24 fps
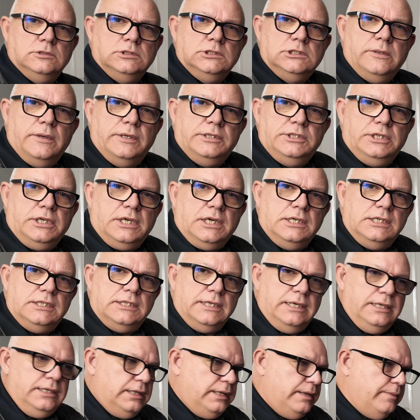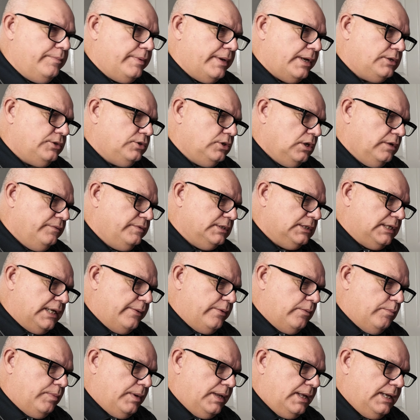So as you can see, the impact driver is now
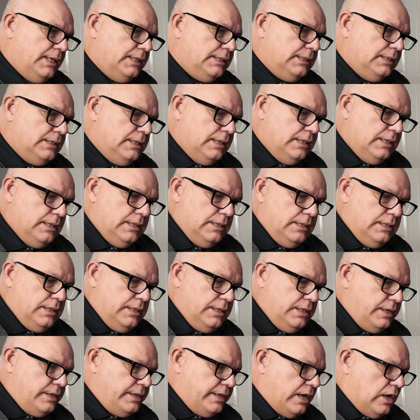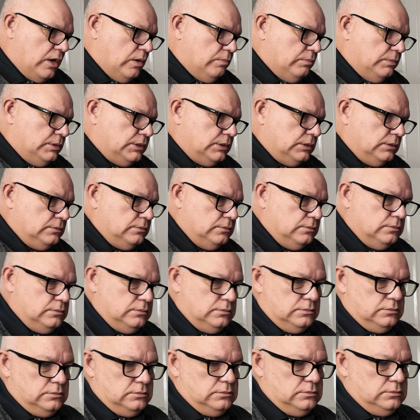in place and the domes
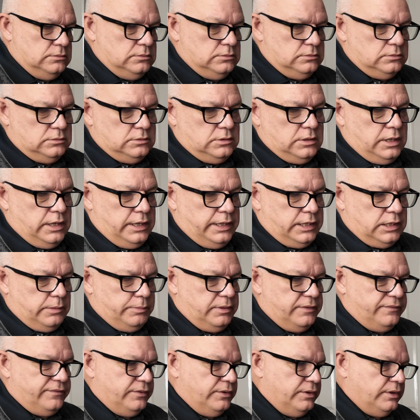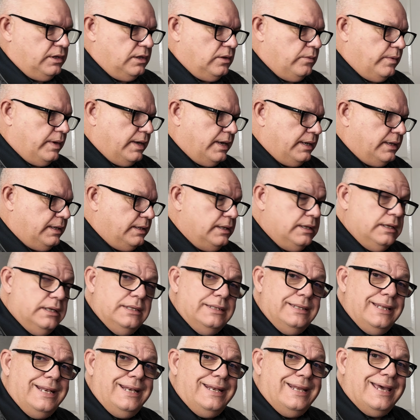a little bit further away
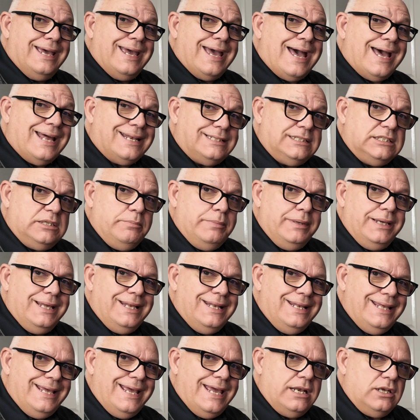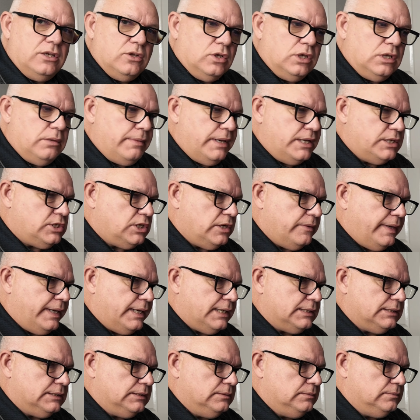than they had to be in the end on the Metro
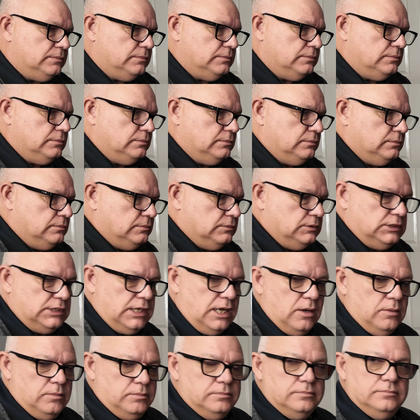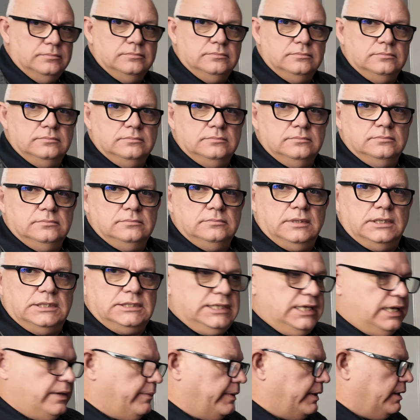X. So let's
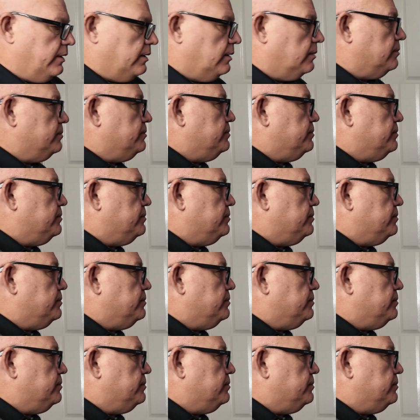see how we are.